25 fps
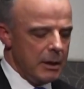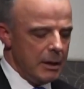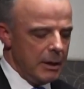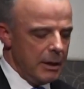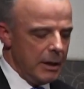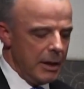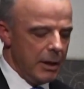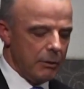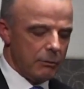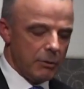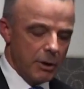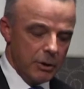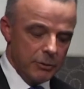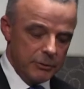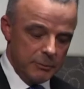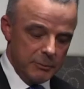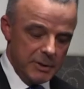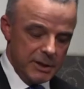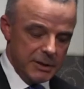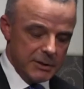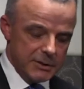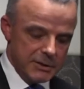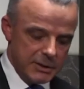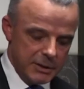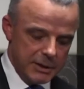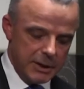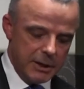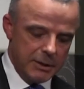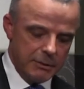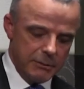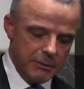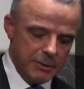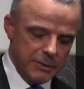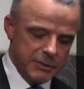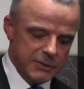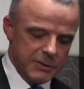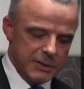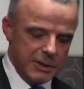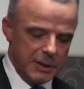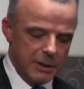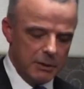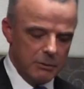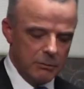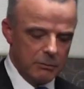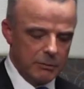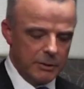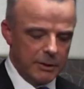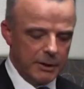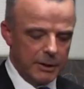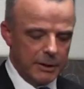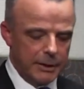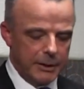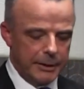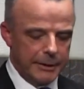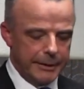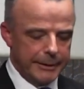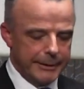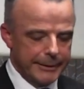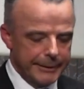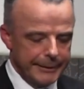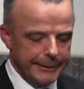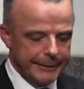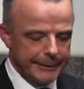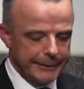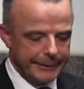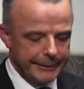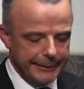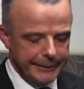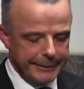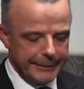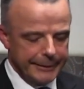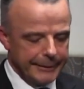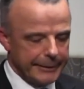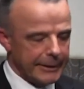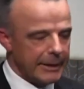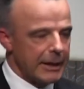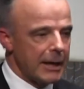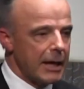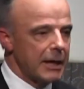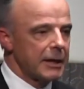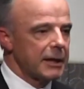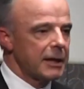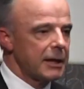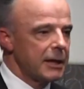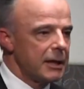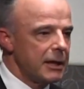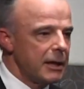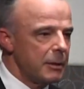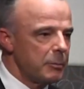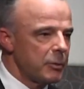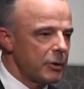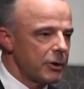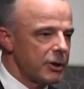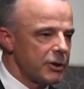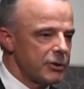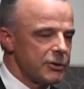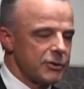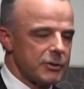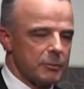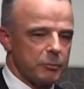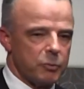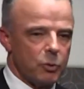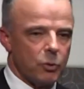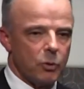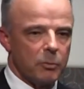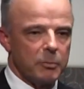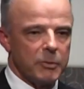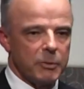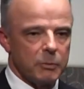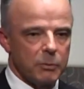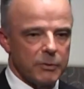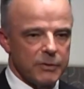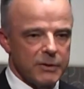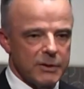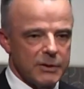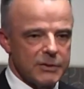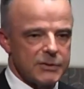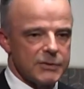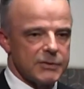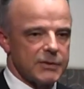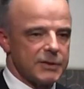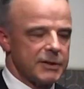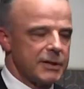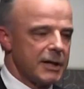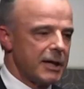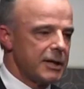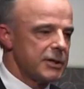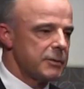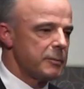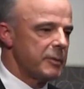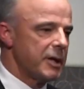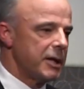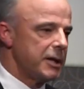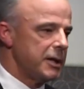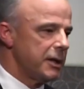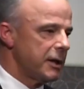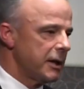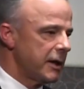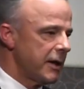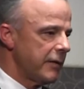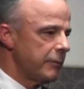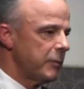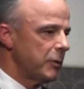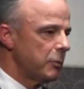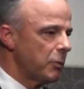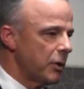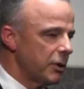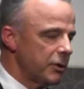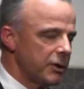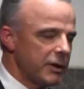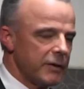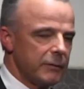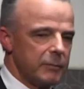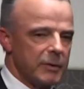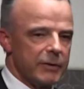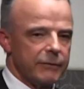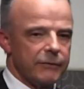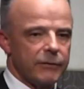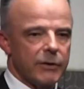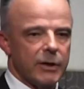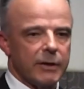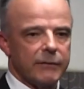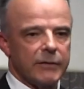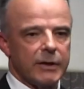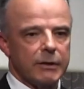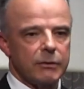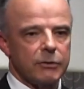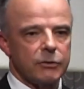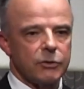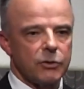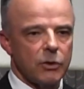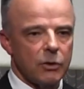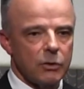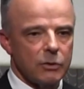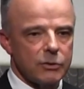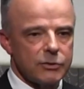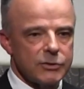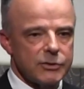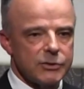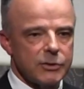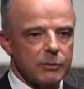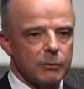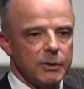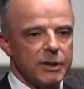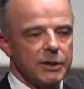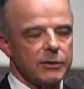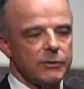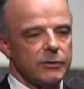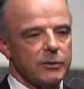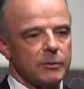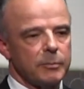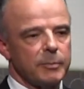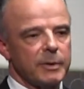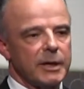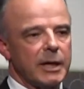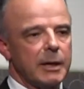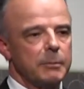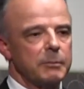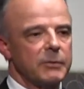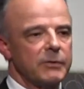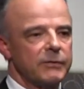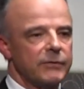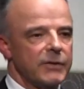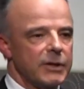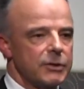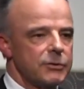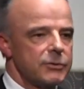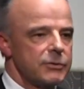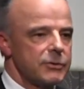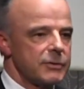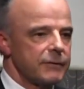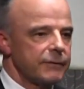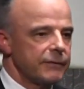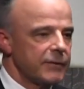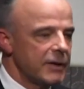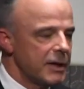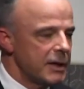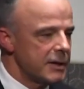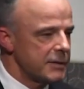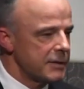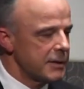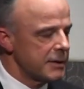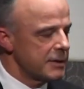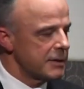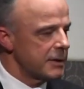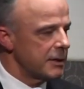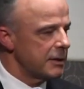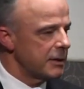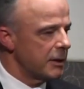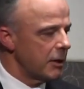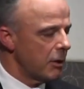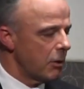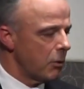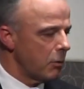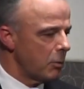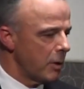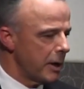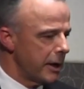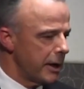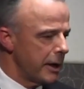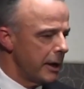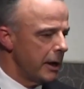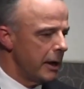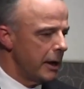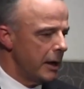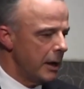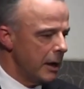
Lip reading: He wrote me this letter and said, look, I can't get anybody to support me with this. The Tasmanian government won't give me $500. I went to the Department of Veterans Affairs. They said, go away.